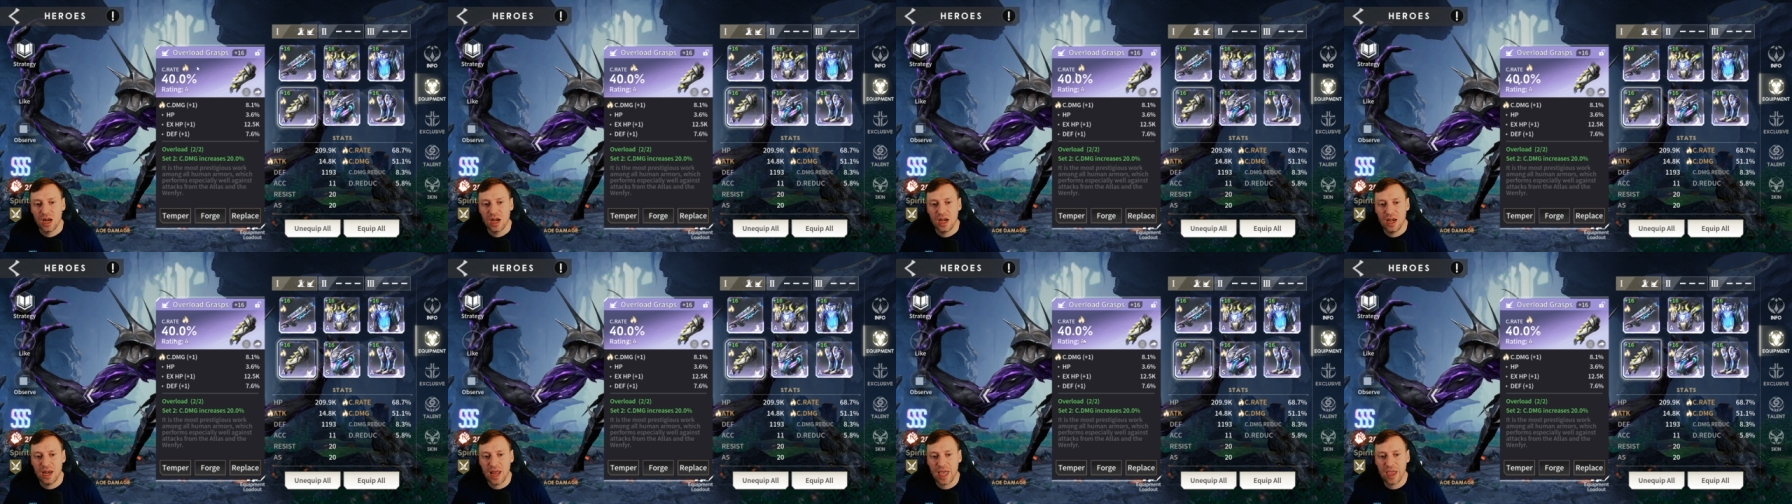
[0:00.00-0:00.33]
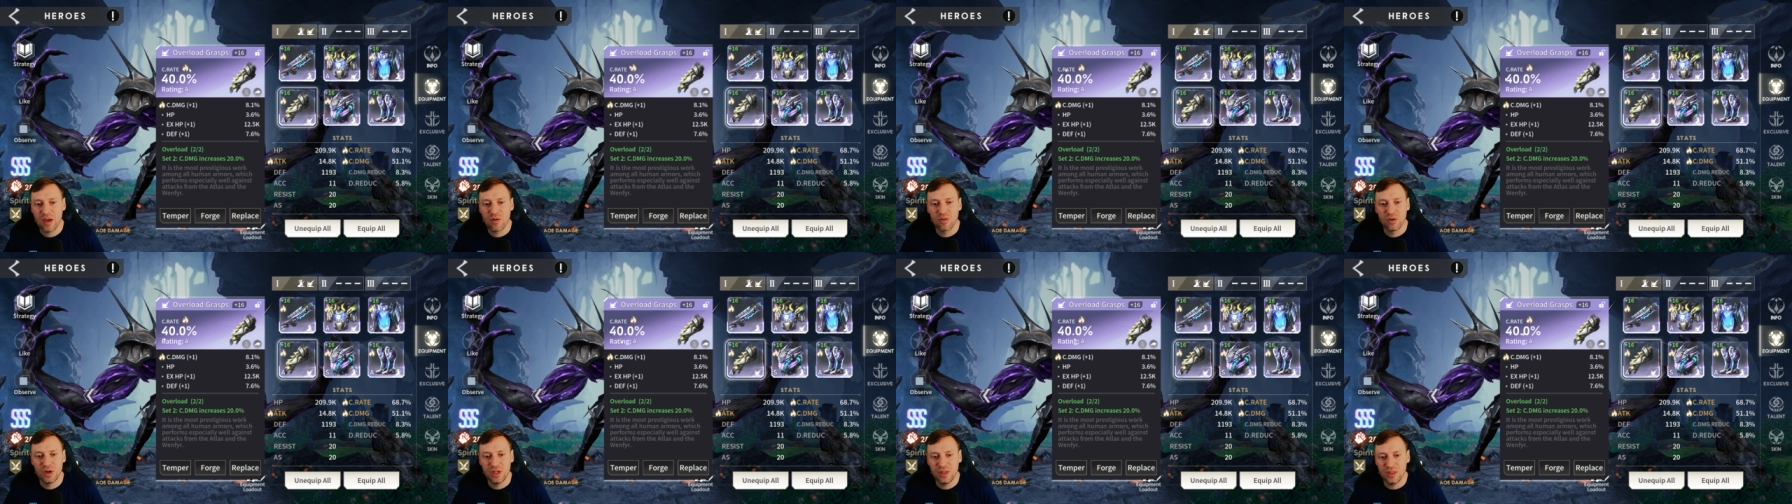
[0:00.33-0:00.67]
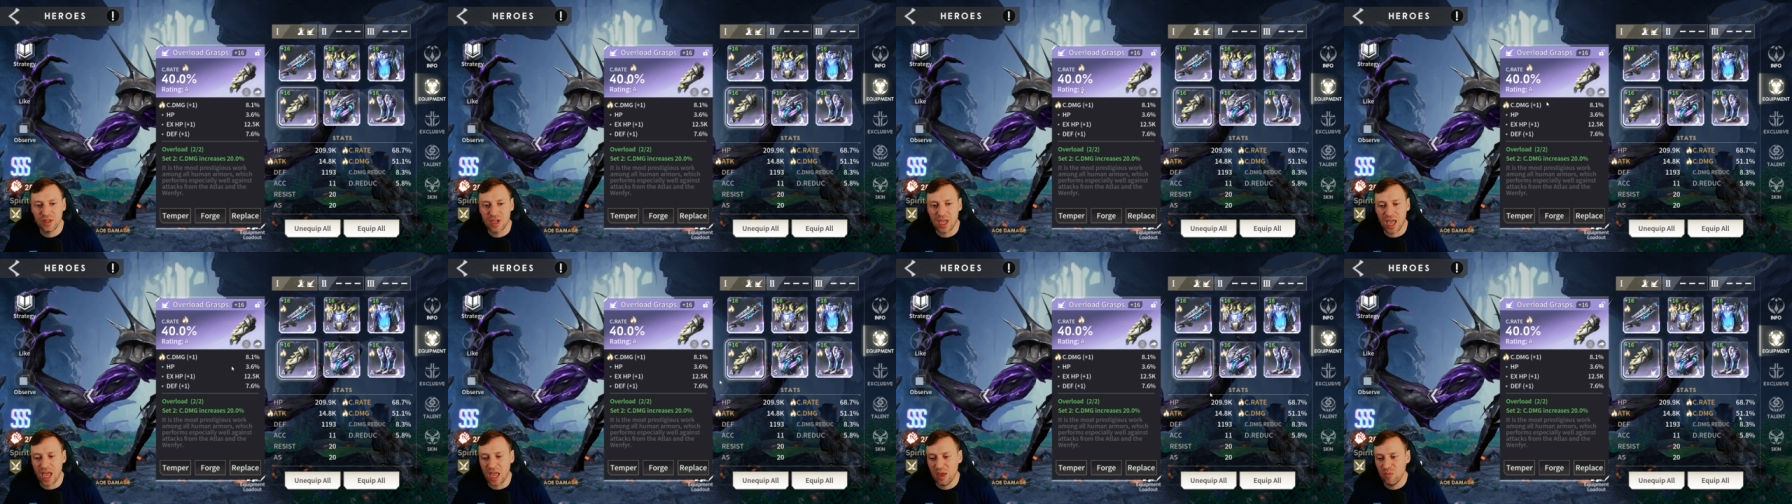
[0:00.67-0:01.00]
Later on in
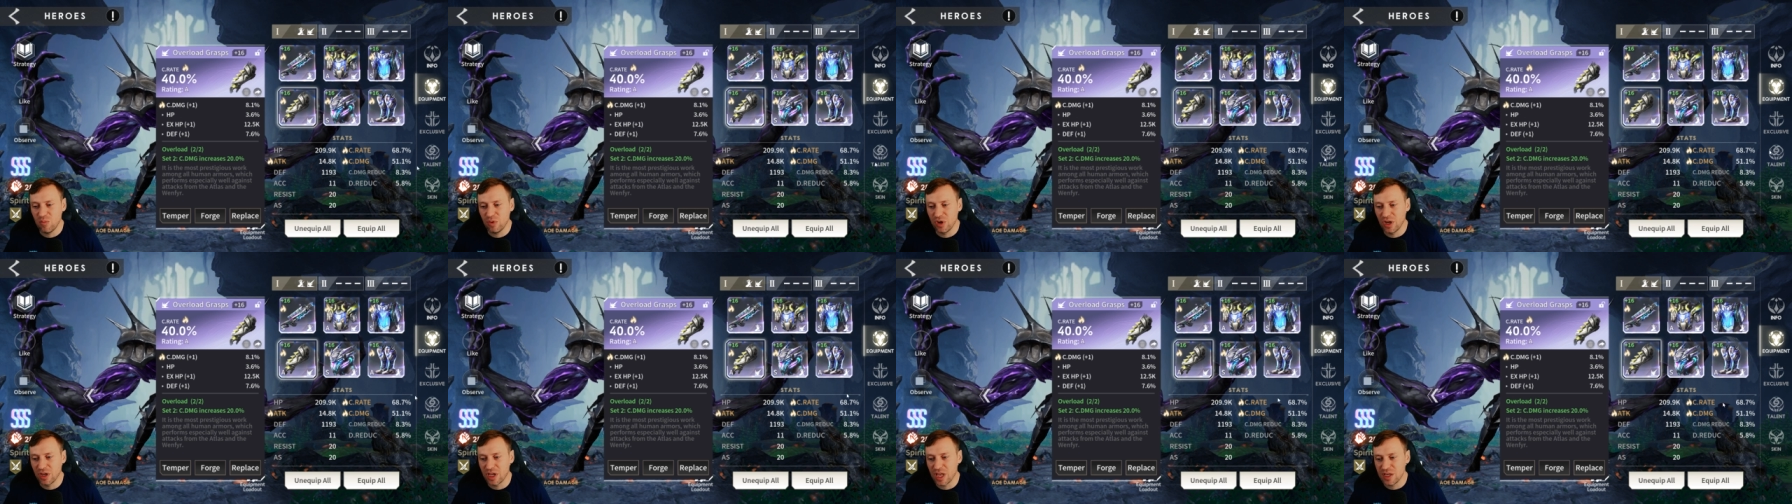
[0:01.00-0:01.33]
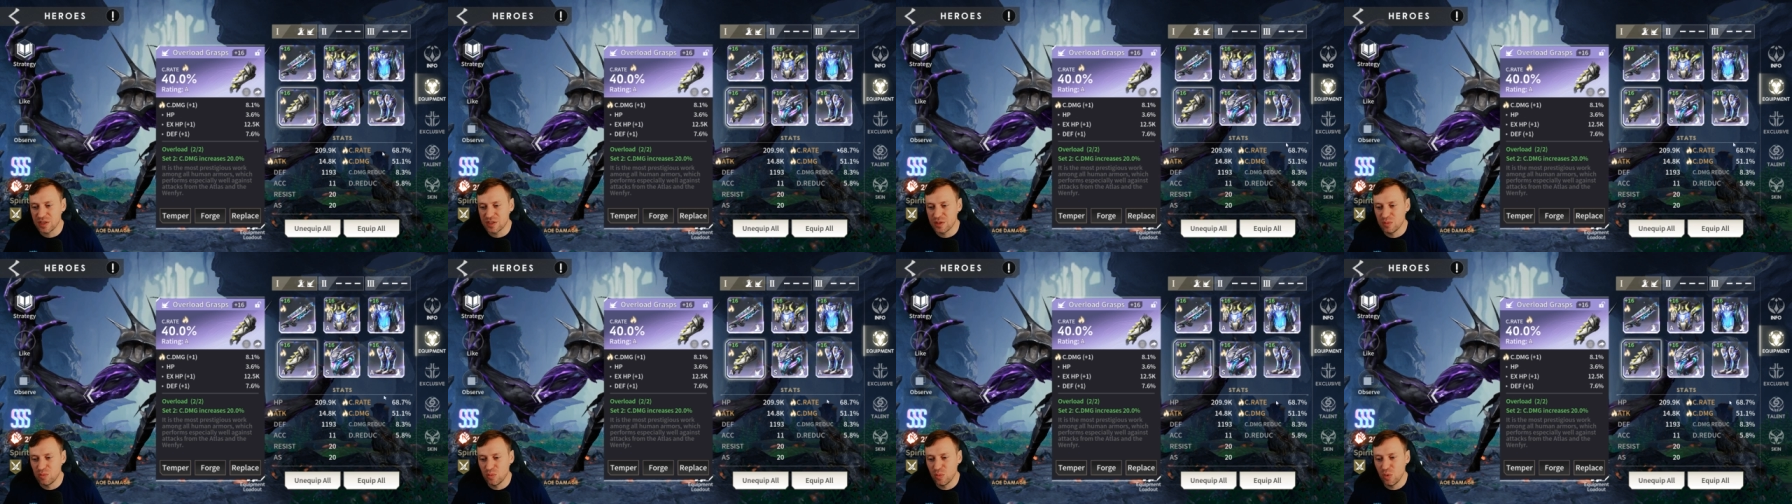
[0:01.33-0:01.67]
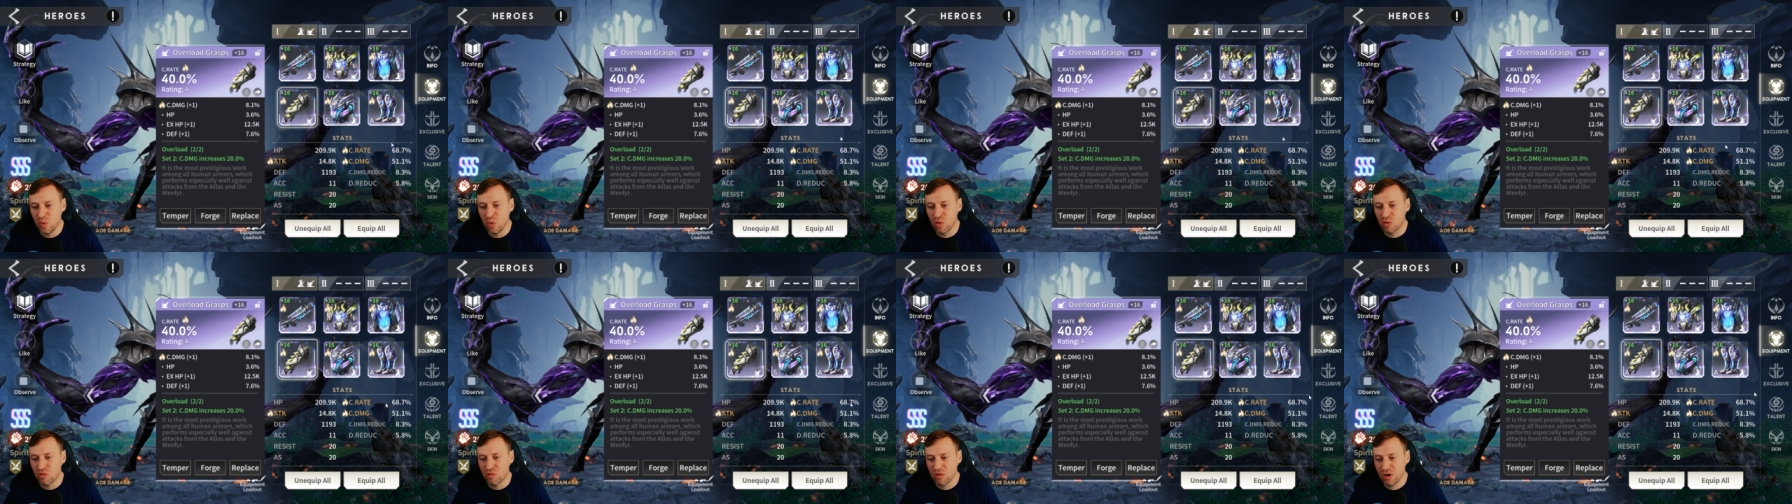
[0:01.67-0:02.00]
the game, when I get some
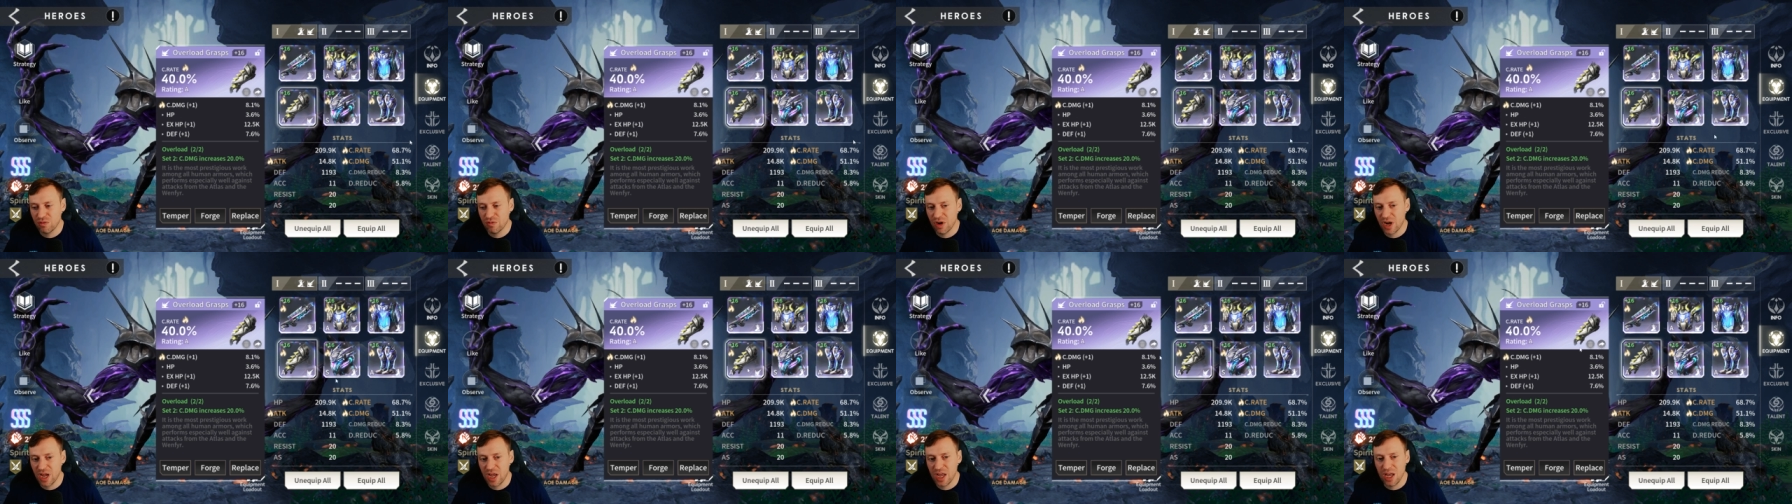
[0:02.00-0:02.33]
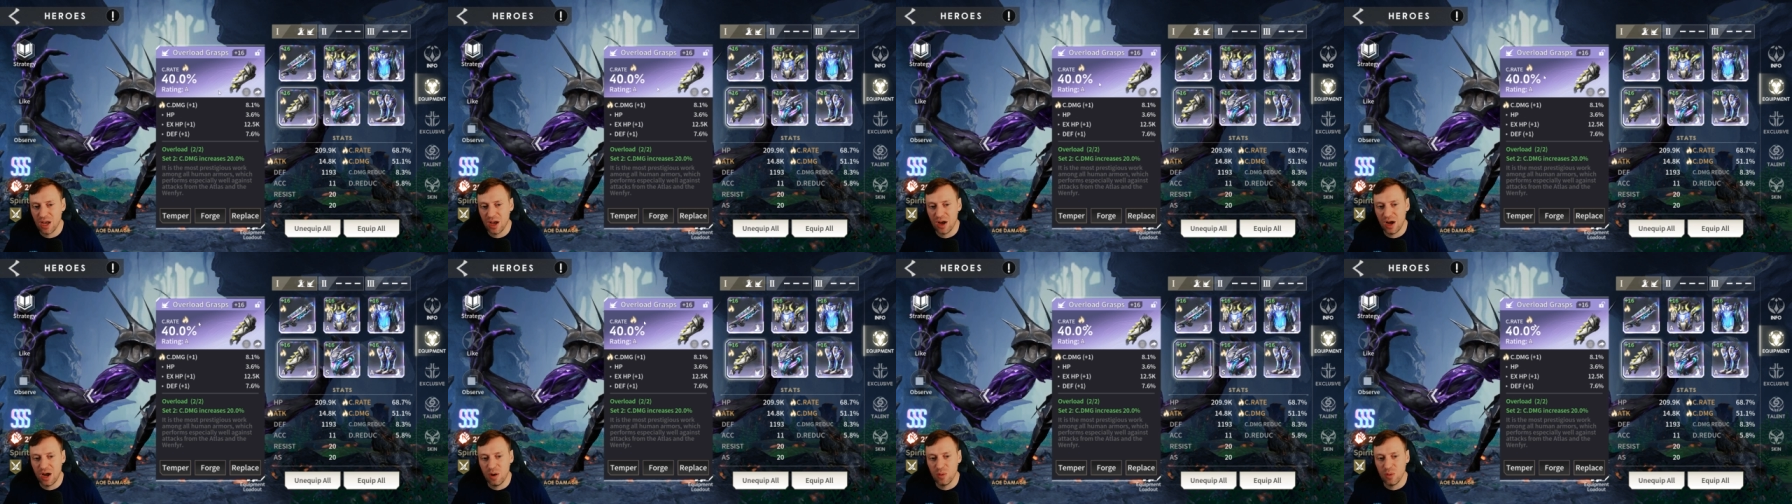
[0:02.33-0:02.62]
more crit rate,